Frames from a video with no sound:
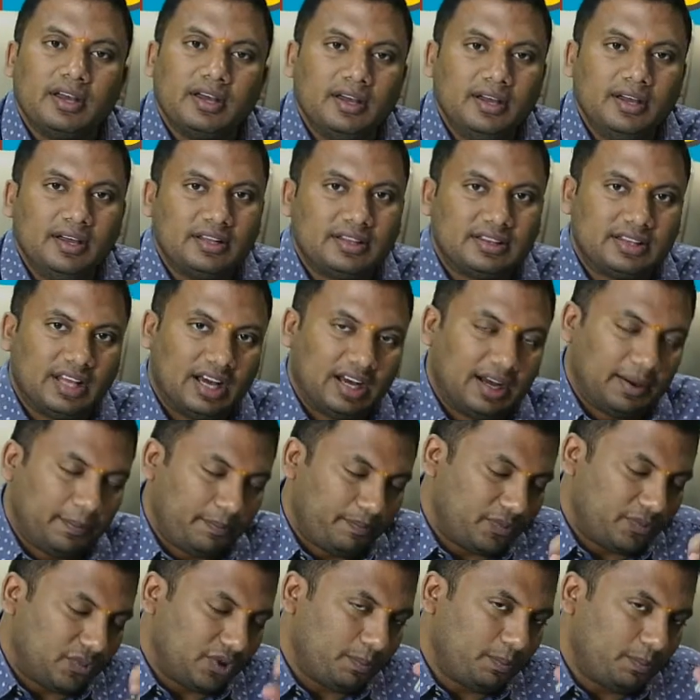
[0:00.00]
the
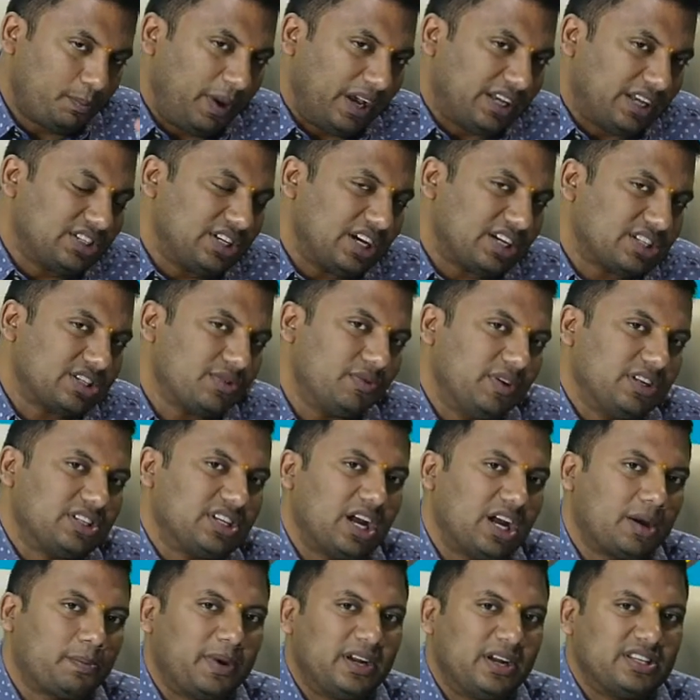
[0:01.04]
pictures which are
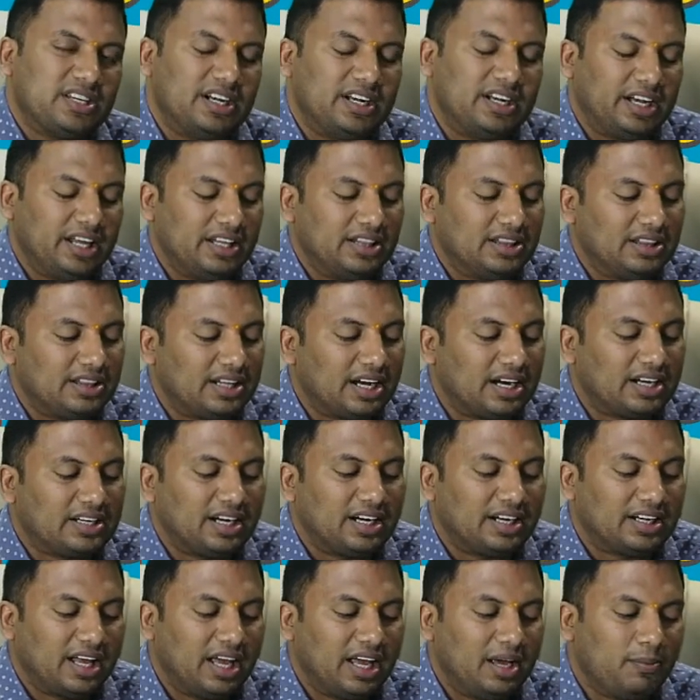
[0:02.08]
present in that
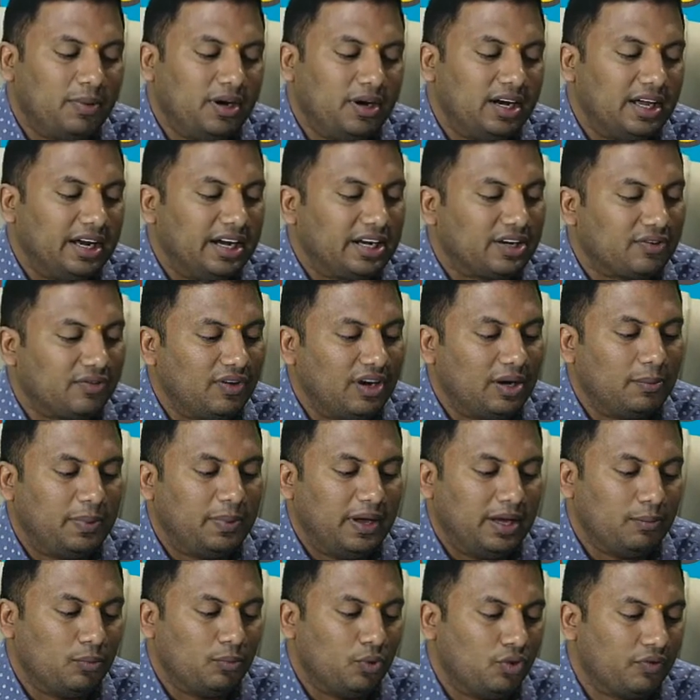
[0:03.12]
table it will be
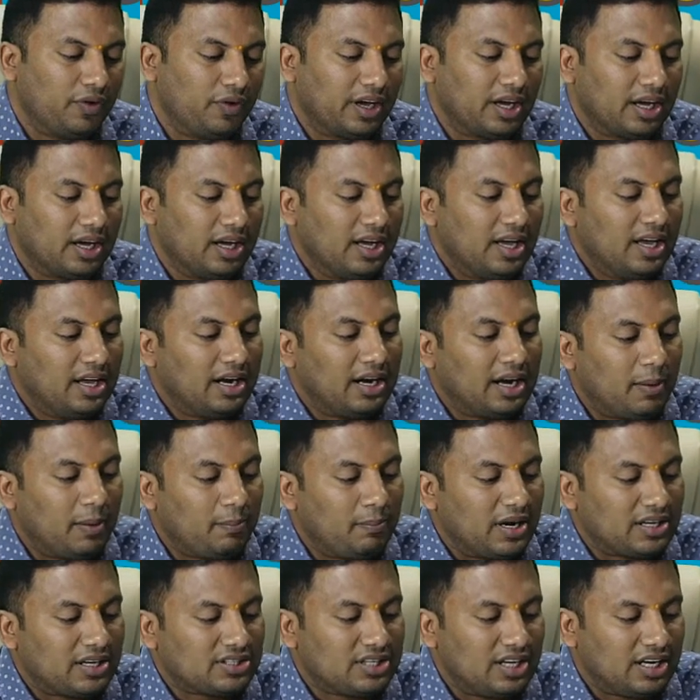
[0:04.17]
moving number
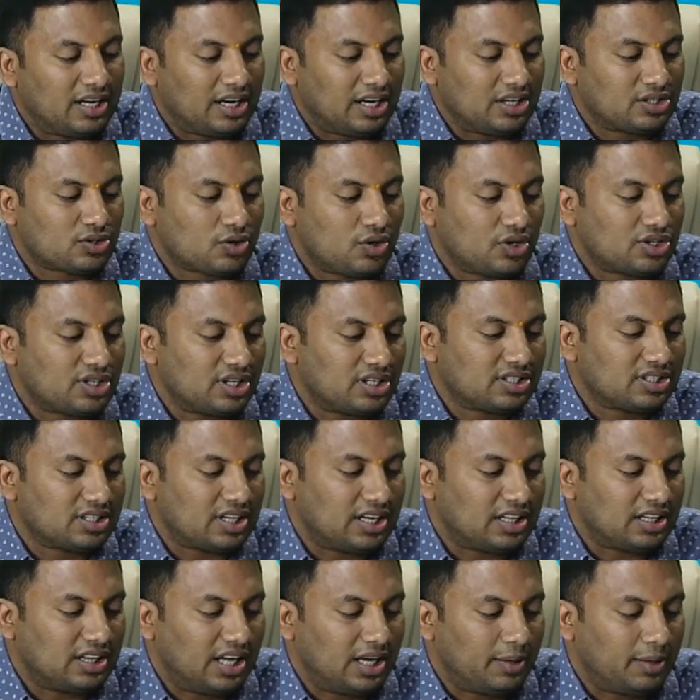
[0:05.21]
series questions are
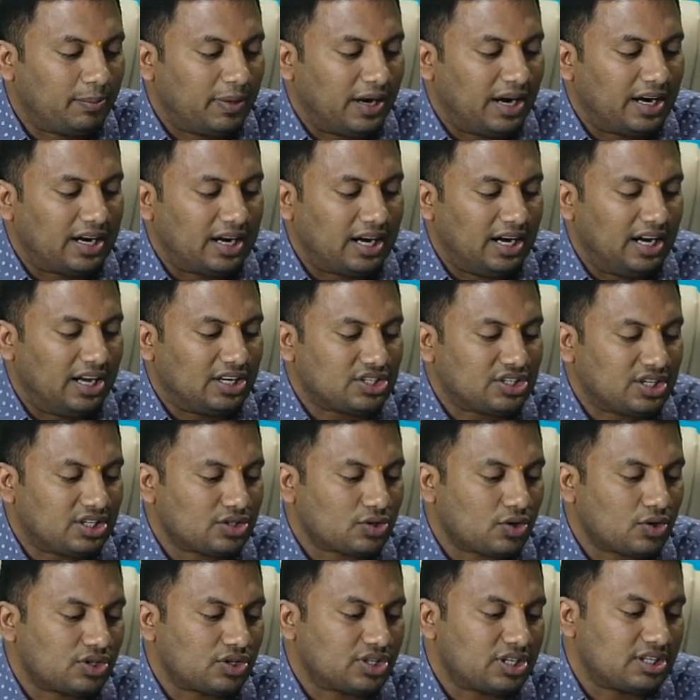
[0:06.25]
there blood relations
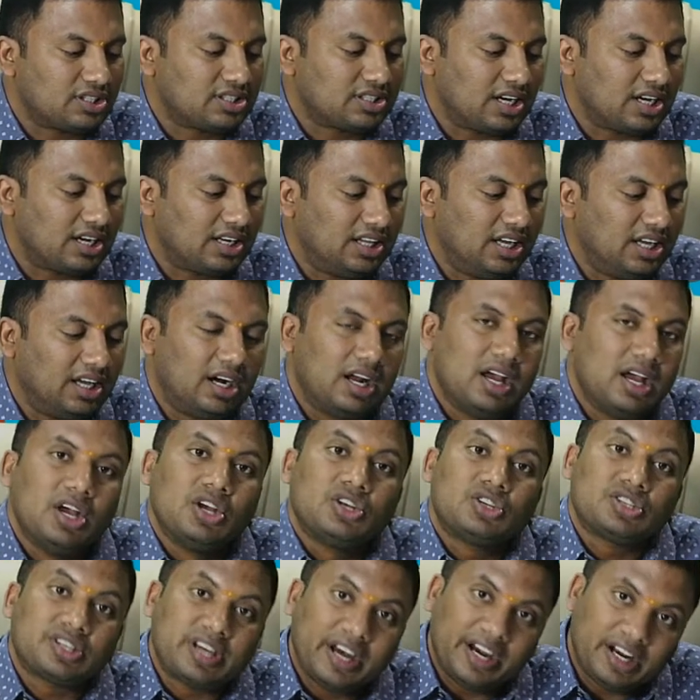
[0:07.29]
questions are there
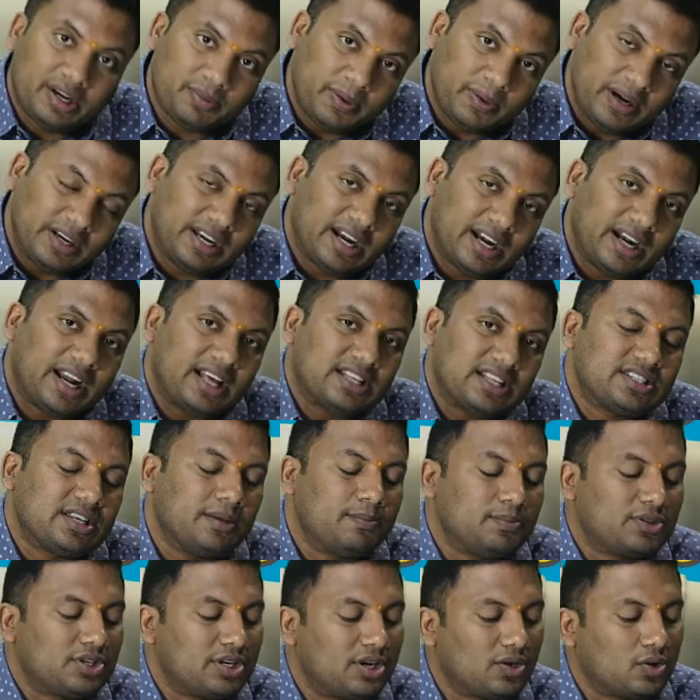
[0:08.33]
statement and
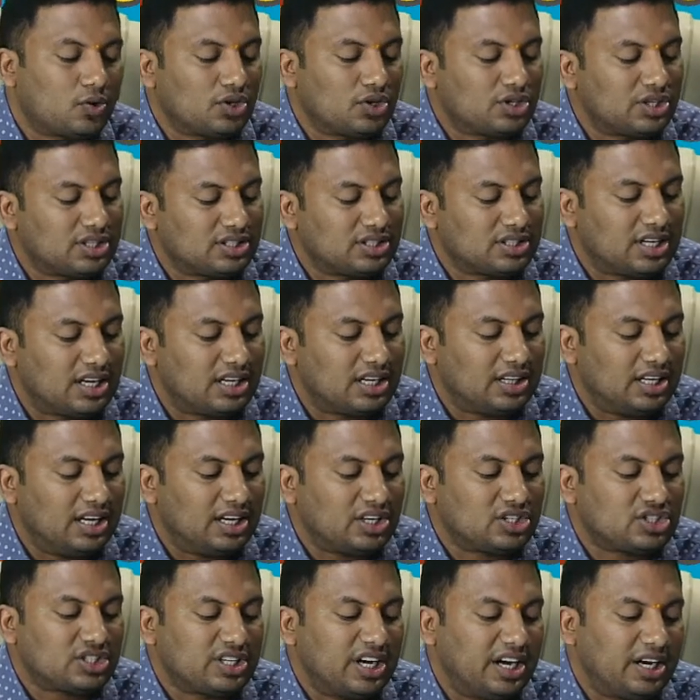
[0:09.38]
assumption questions are there
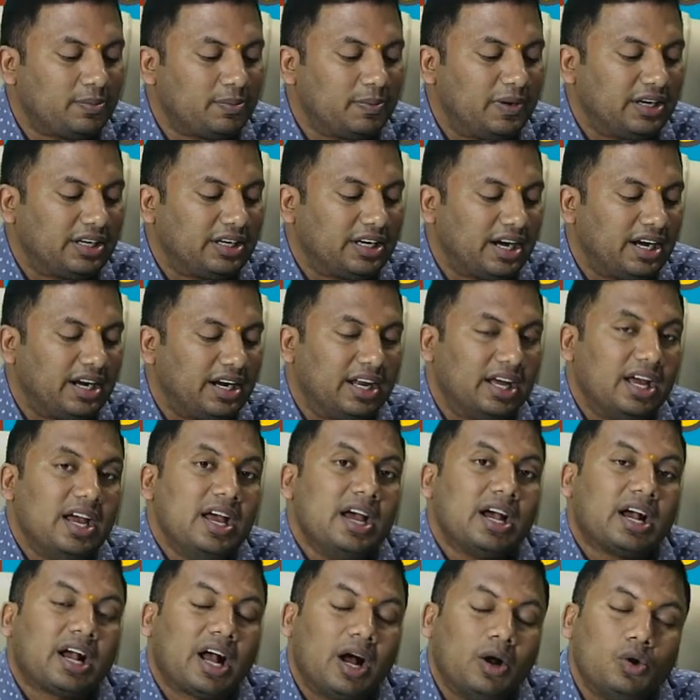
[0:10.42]
statement and
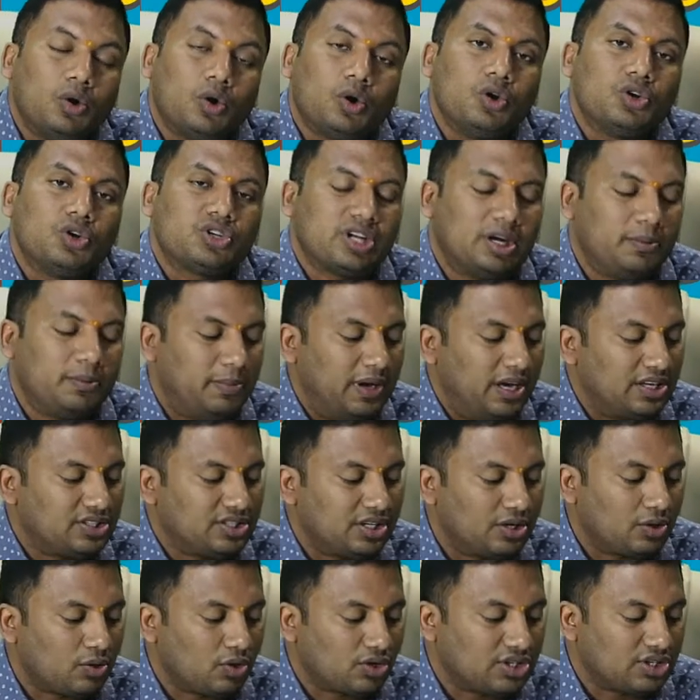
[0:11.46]
conclusion based
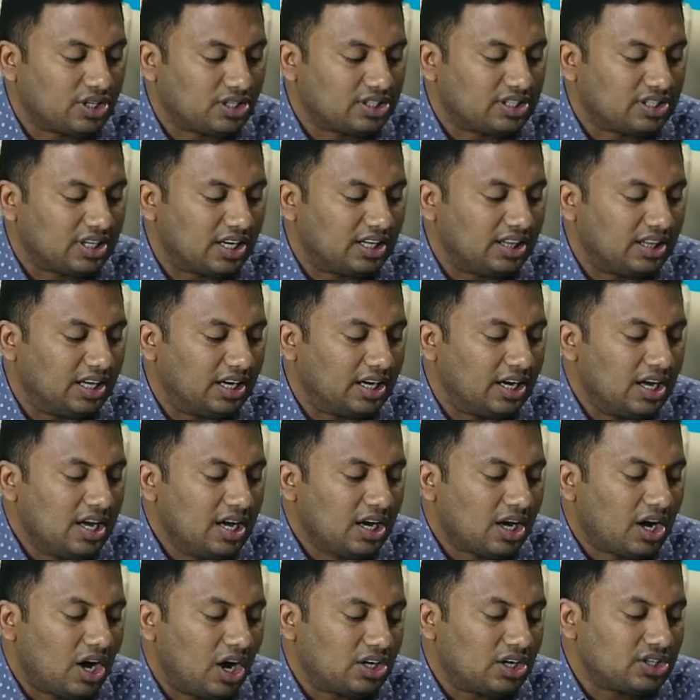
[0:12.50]
questions are there
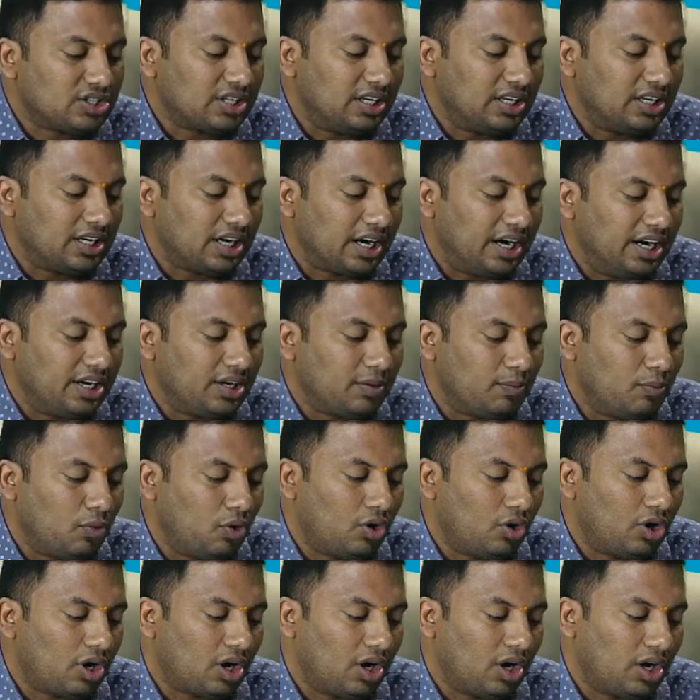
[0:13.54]
concentrate more
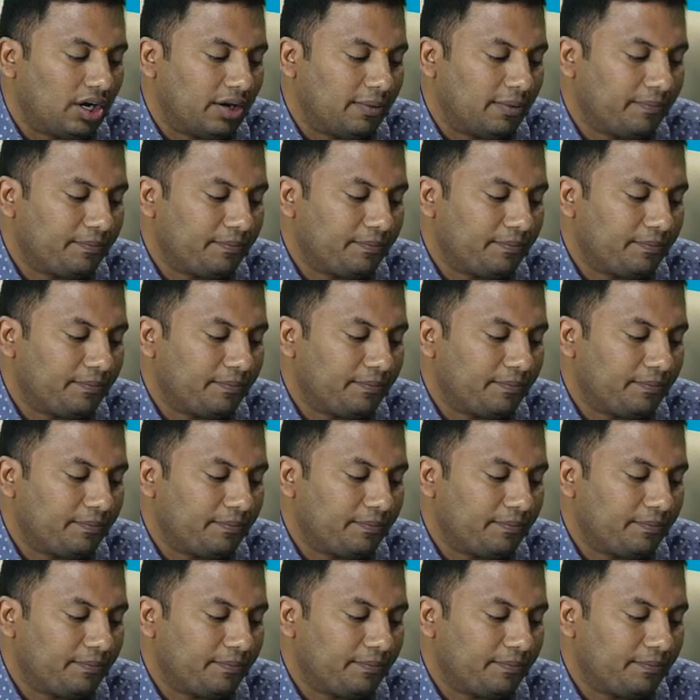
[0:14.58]
on